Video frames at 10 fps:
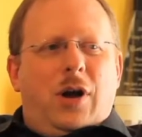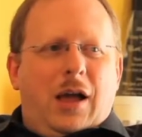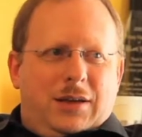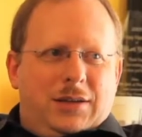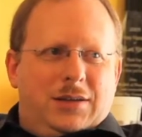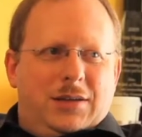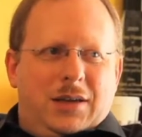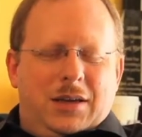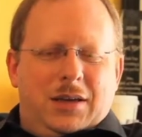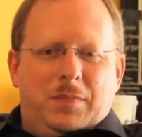us,
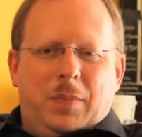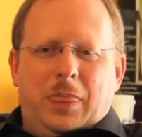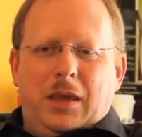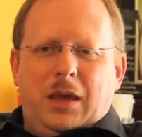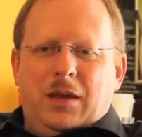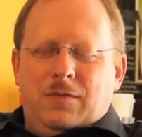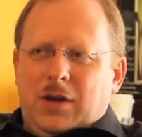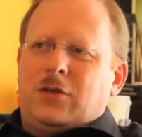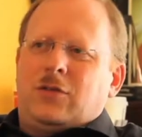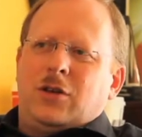
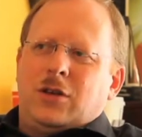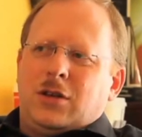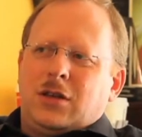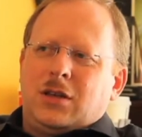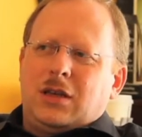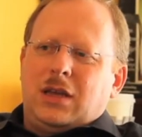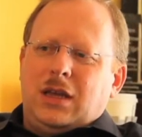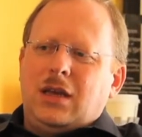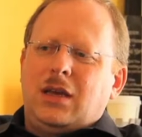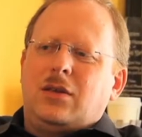invention
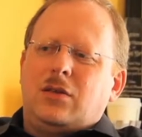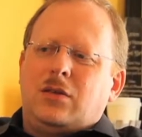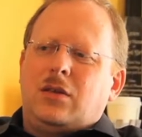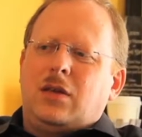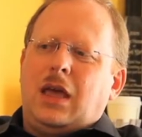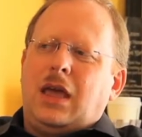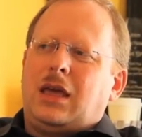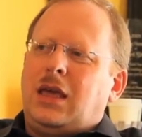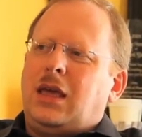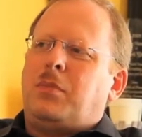is a
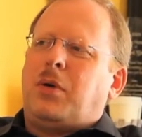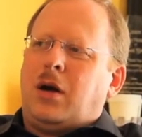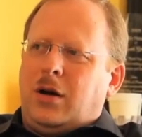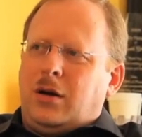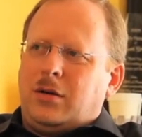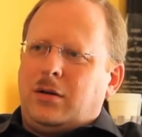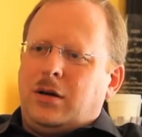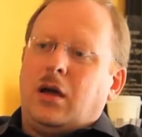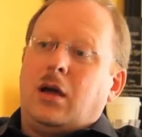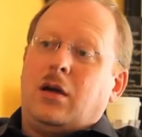key part
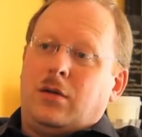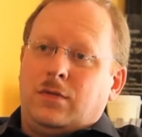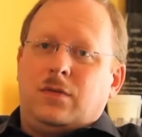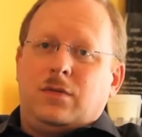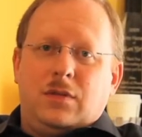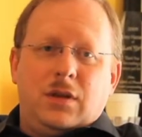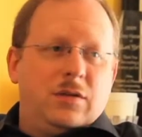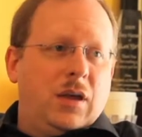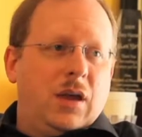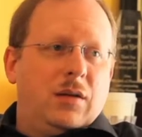of the
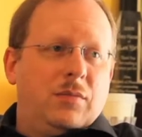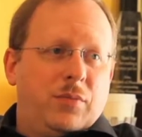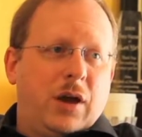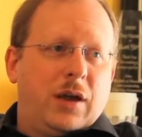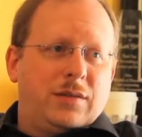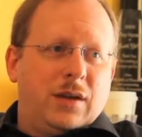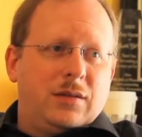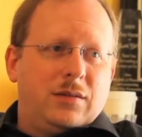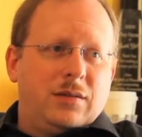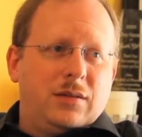design
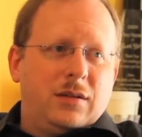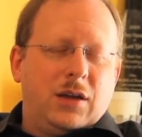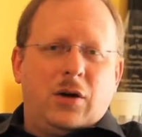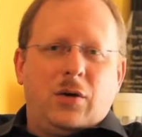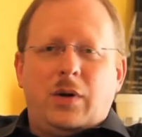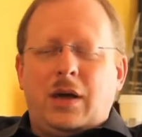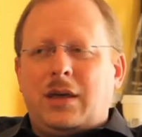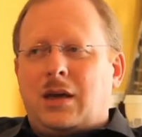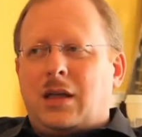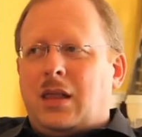process. You know, I
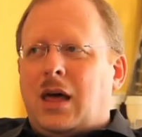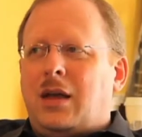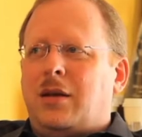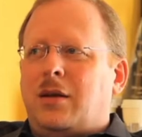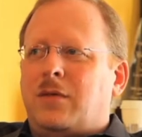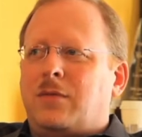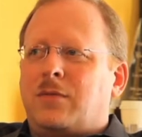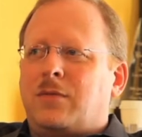think a lot of